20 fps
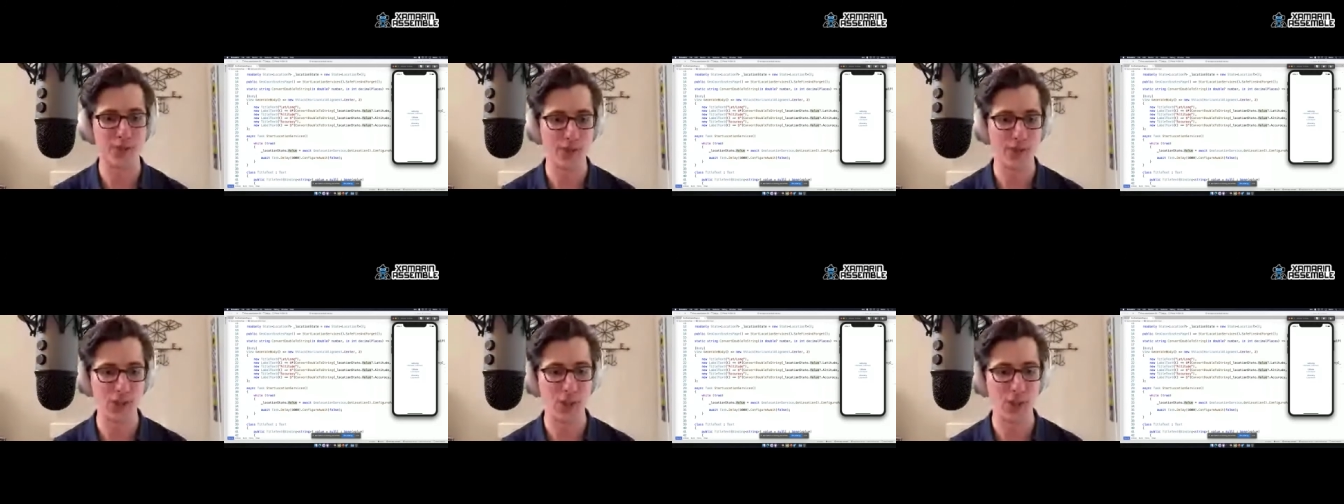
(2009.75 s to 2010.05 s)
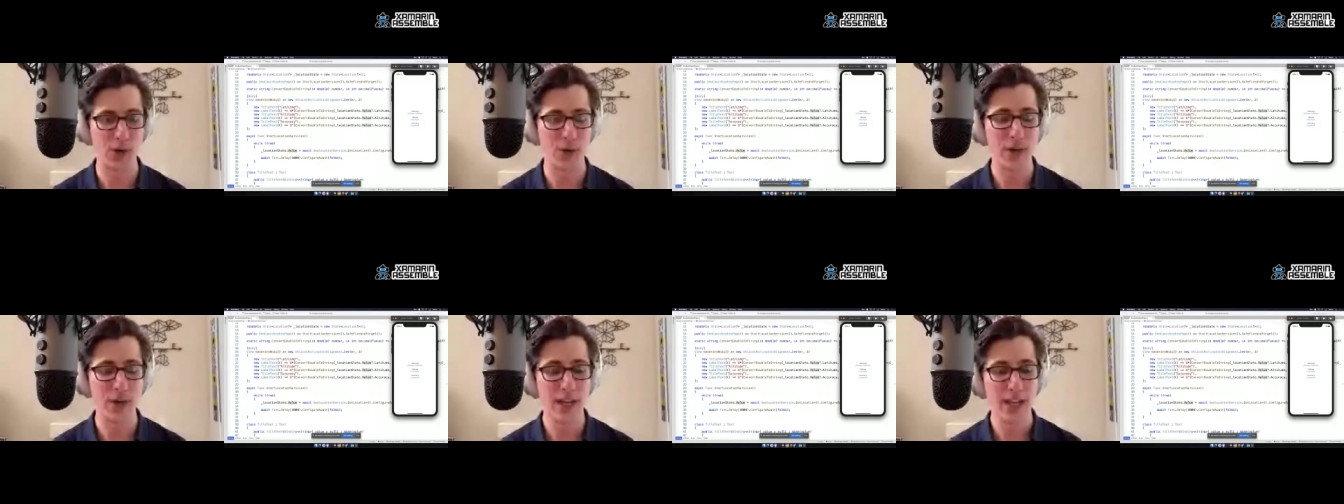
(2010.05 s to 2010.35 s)

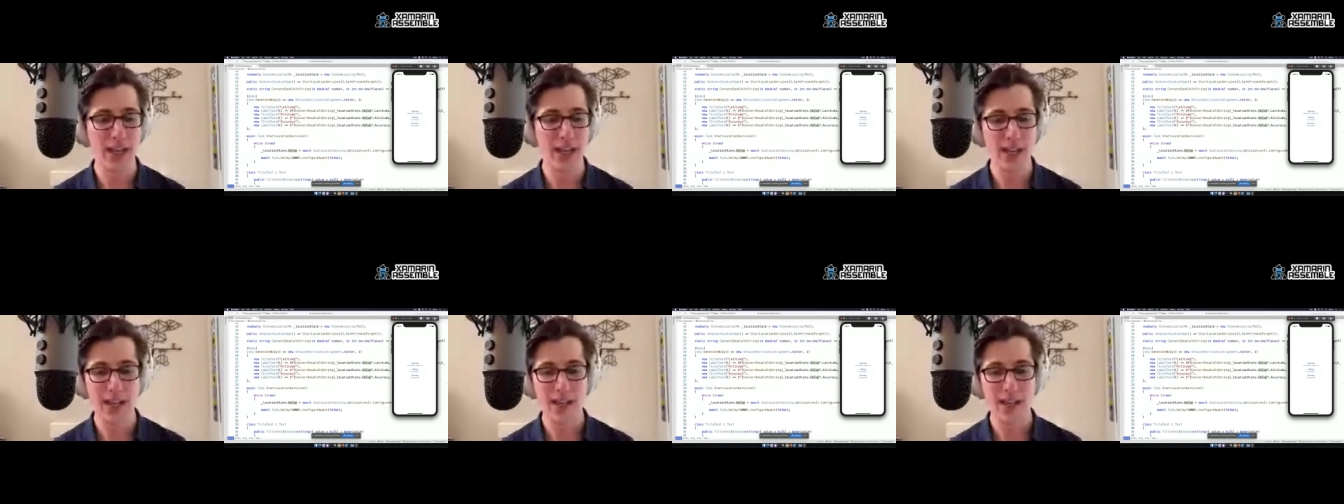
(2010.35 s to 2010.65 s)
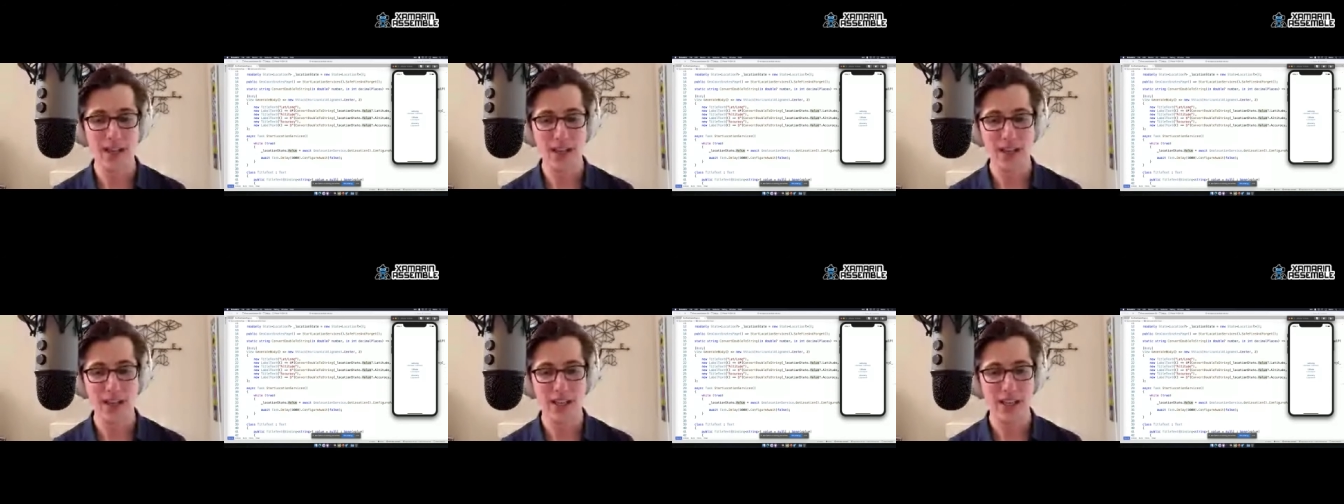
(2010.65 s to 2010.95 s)
So
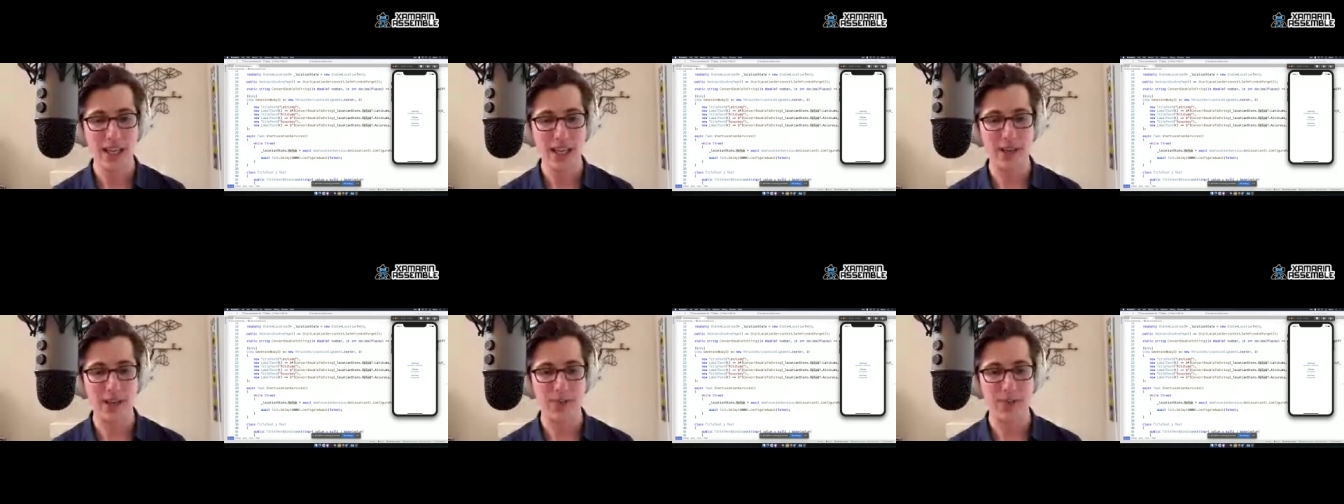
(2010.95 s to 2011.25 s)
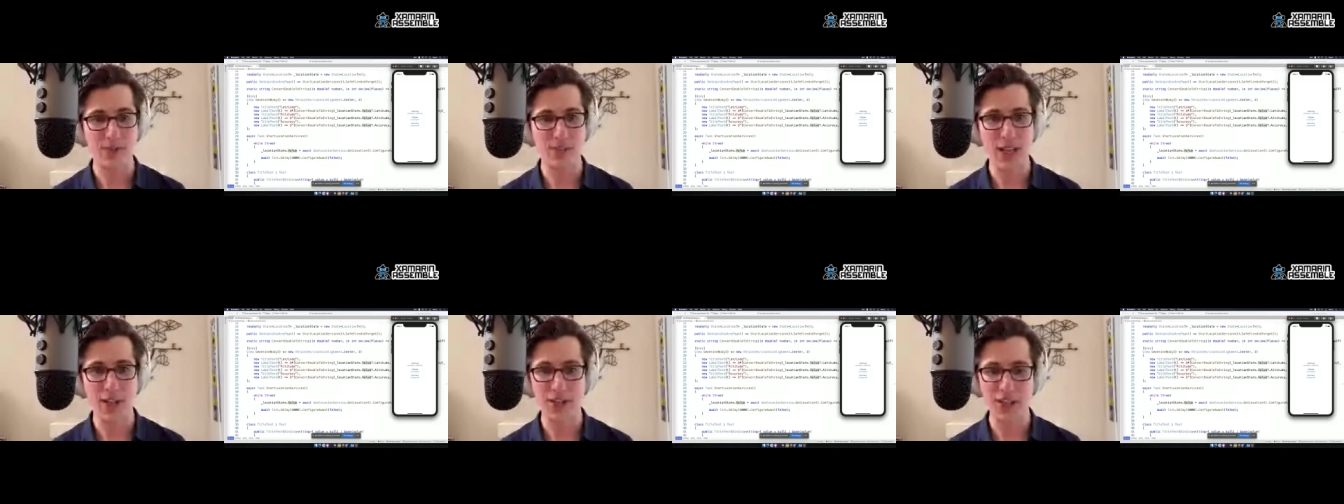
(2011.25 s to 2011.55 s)
if
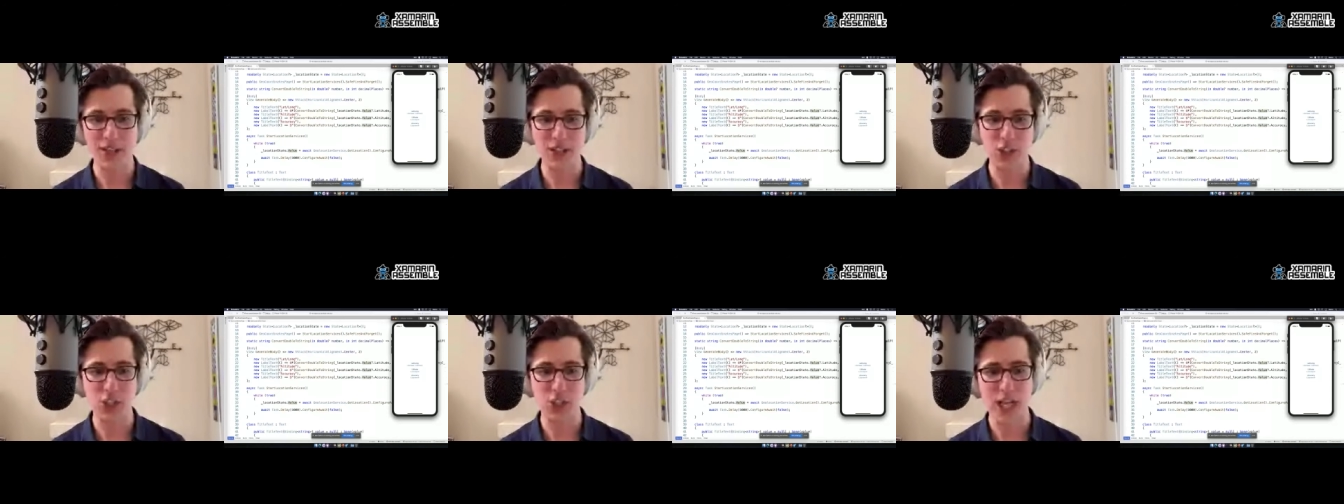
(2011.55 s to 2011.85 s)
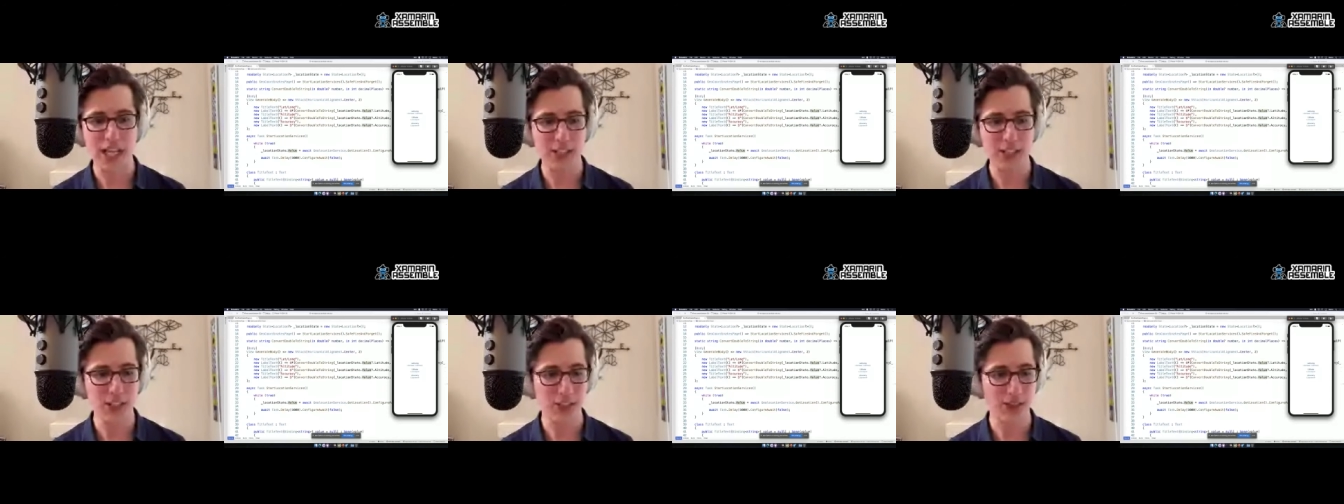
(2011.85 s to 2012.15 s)
nothing
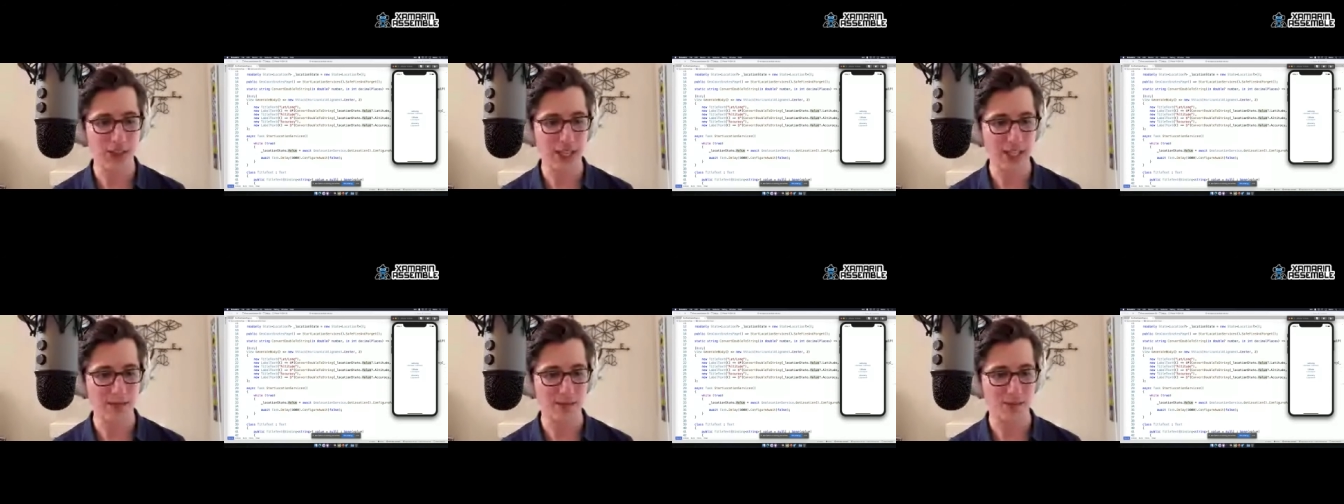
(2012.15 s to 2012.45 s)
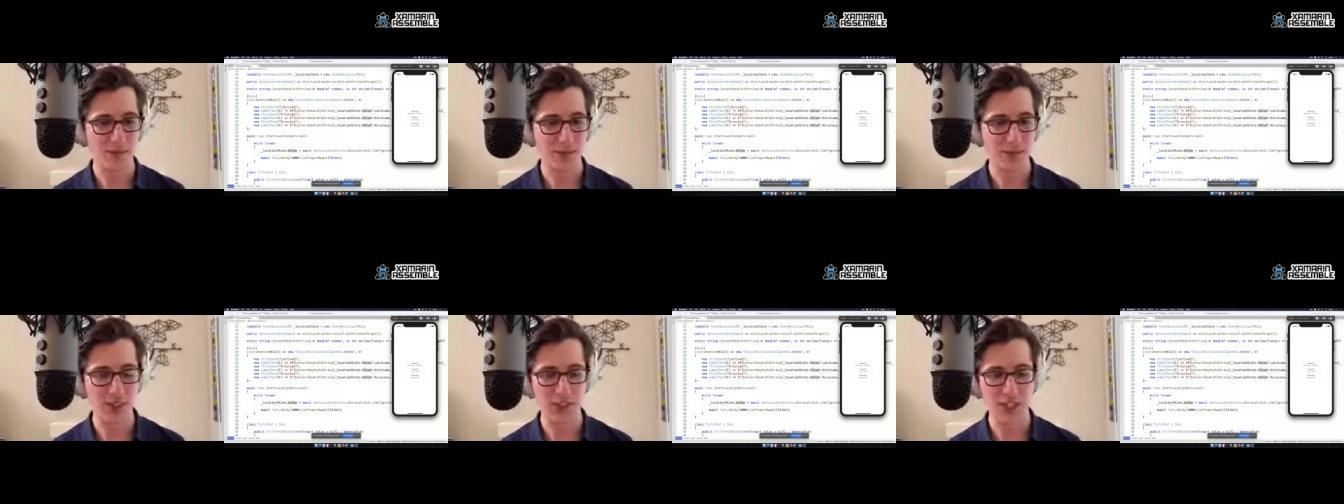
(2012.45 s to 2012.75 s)
changed, like
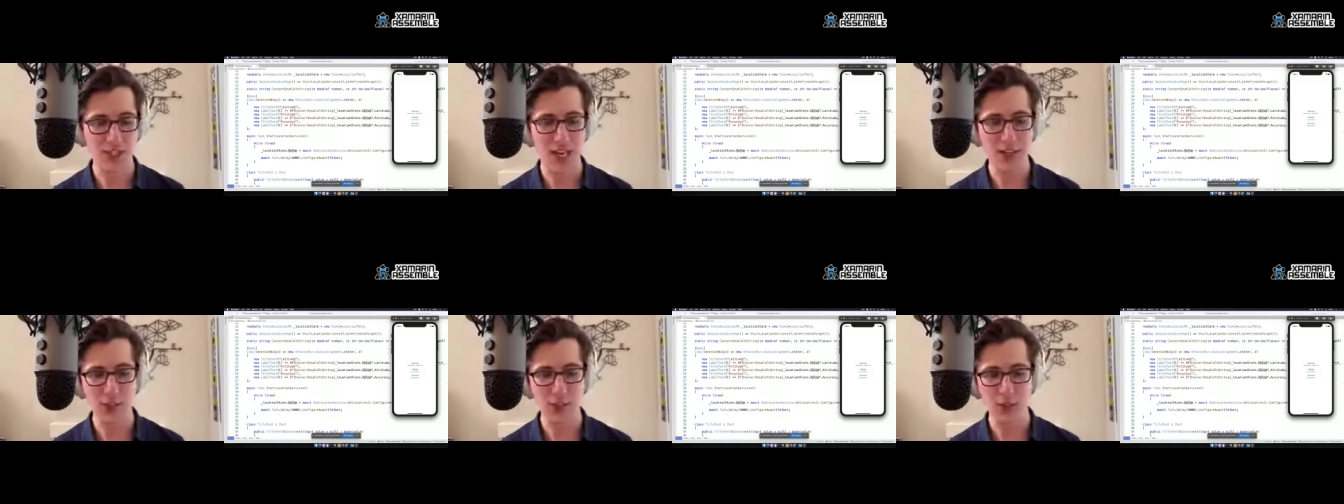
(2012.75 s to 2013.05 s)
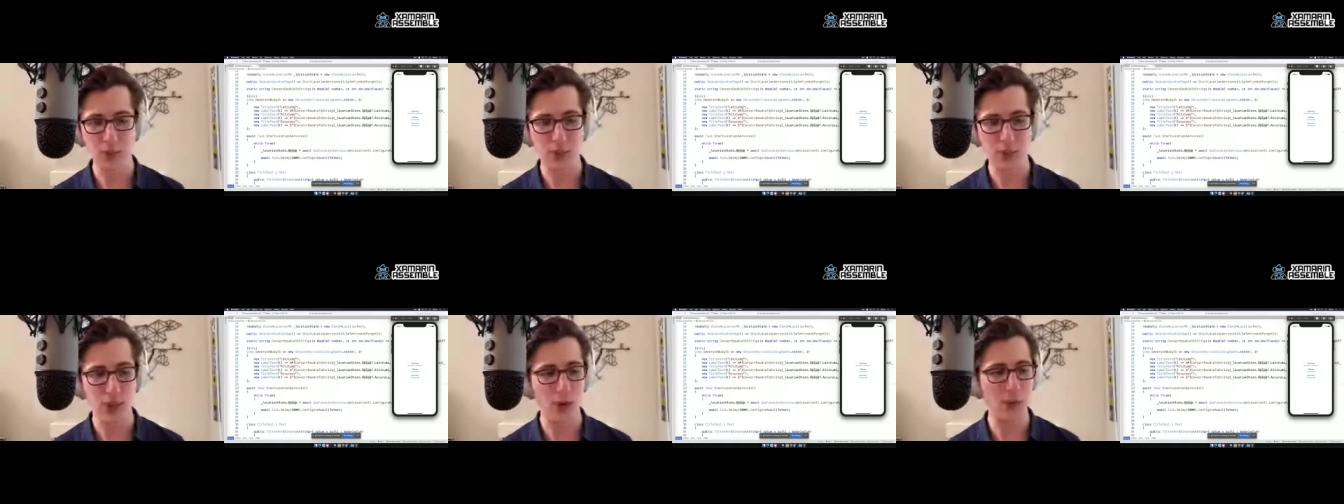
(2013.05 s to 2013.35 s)
this title
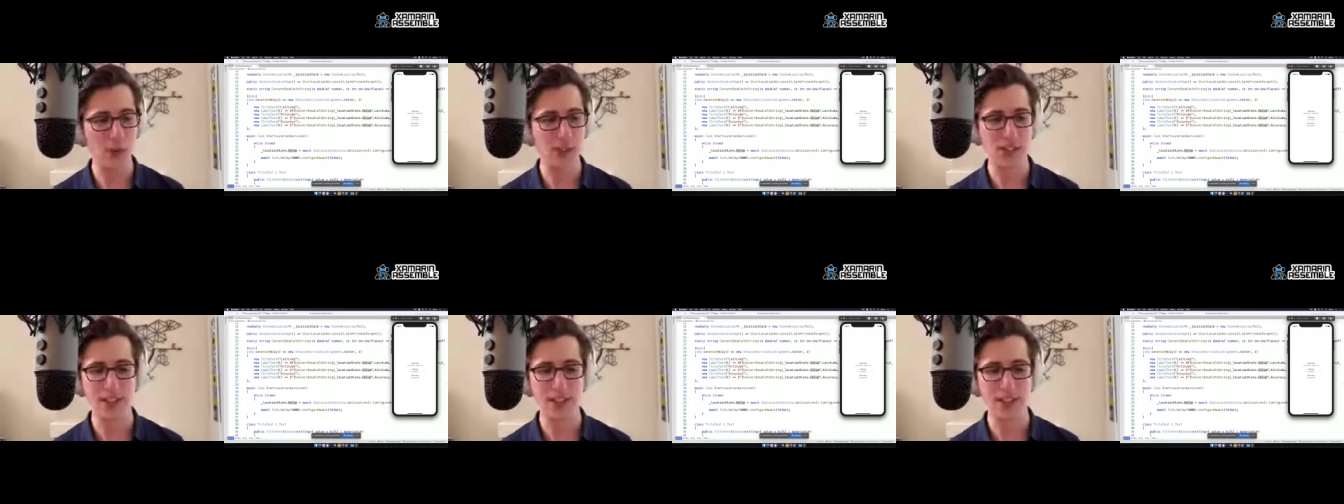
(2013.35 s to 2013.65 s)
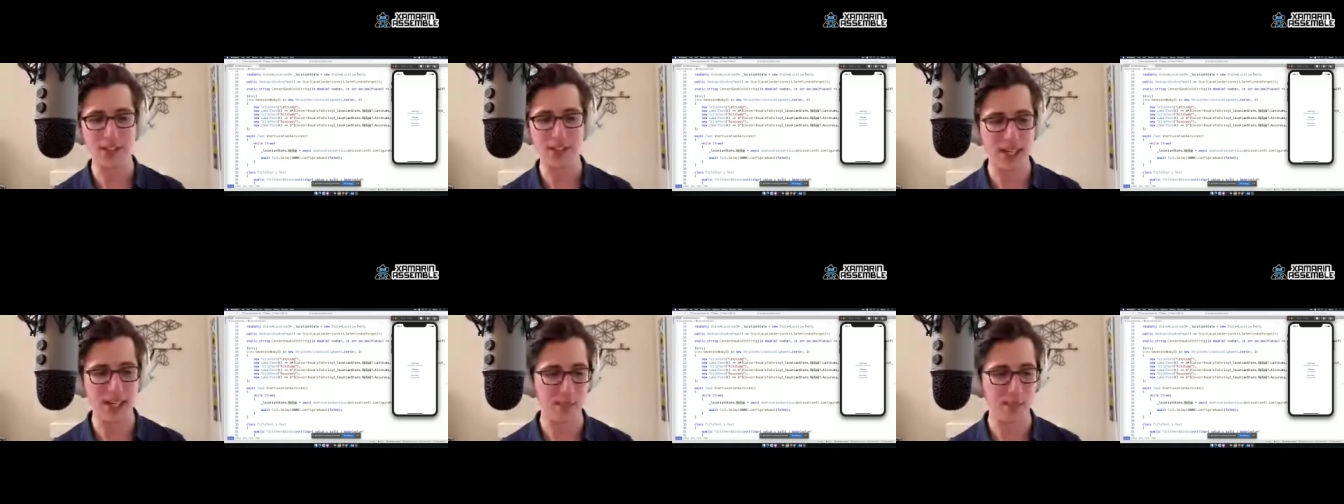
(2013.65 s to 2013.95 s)
will always stay the
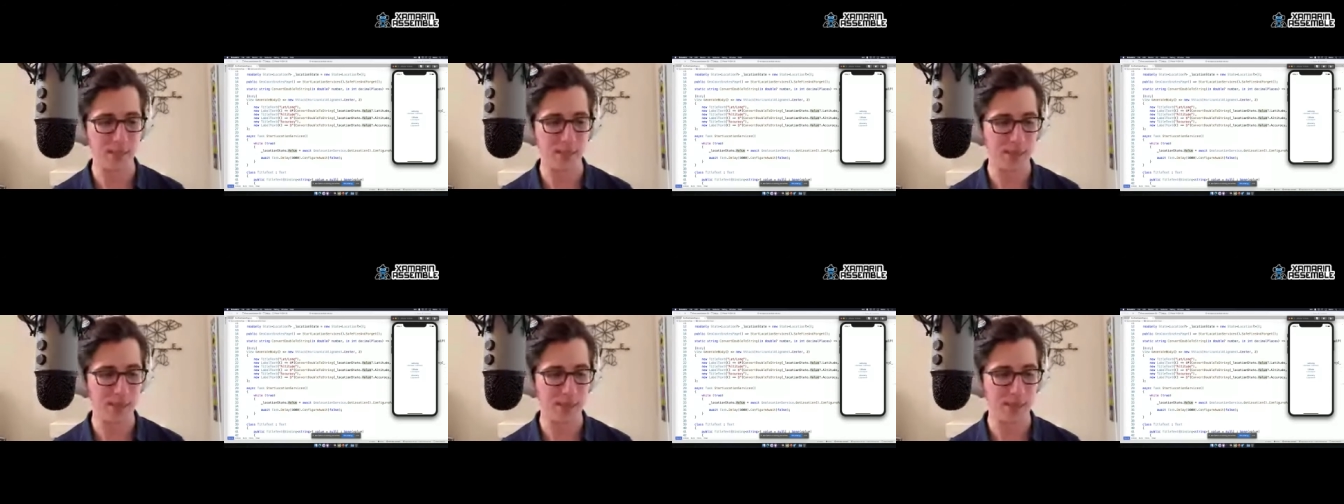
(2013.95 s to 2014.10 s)
same.